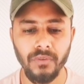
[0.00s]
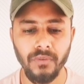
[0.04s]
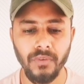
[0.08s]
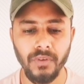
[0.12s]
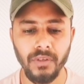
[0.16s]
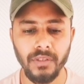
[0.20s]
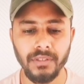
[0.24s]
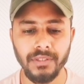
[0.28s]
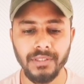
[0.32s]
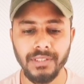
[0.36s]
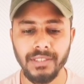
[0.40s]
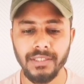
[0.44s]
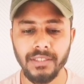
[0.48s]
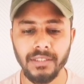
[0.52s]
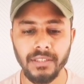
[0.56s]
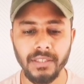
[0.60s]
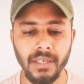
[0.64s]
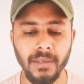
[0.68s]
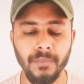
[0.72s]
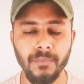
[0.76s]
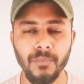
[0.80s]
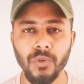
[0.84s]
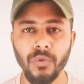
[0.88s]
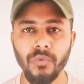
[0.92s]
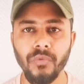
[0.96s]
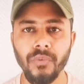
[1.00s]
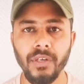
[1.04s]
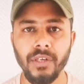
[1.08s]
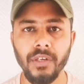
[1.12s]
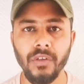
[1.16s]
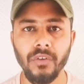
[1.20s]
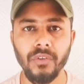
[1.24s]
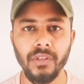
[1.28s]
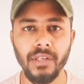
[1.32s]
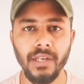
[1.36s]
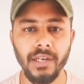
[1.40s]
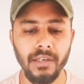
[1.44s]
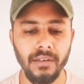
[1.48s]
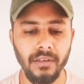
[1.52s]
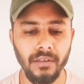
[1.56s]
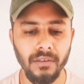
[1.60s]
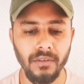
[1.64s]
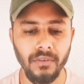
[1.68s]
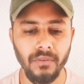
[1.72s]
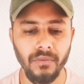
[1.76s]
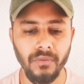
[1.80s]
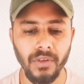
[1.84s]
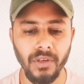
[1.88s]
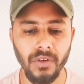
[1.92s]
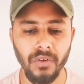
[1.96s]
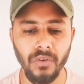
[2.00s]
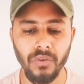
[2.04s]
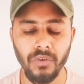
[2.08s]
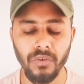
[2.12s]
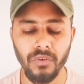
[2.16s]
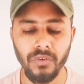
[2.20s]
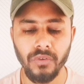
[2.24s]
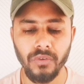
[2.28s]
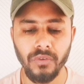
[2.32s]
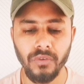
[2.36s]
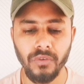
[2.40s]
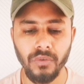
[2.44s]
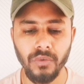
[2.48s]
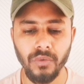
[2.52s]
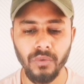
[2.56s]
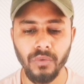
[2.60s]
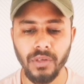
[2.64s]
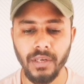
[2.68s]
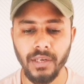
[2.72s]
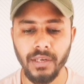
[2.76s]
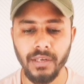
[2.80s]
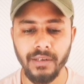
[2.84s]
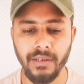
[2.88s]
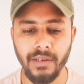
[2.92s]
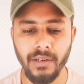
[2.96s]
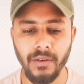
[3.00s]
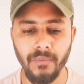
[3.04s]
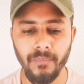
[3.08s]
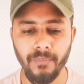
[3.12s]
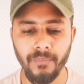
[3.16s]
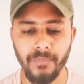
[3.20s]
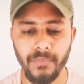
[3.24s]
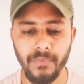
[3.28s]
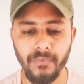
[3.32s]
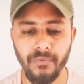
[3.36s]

First is script to video, that we are going to do right now.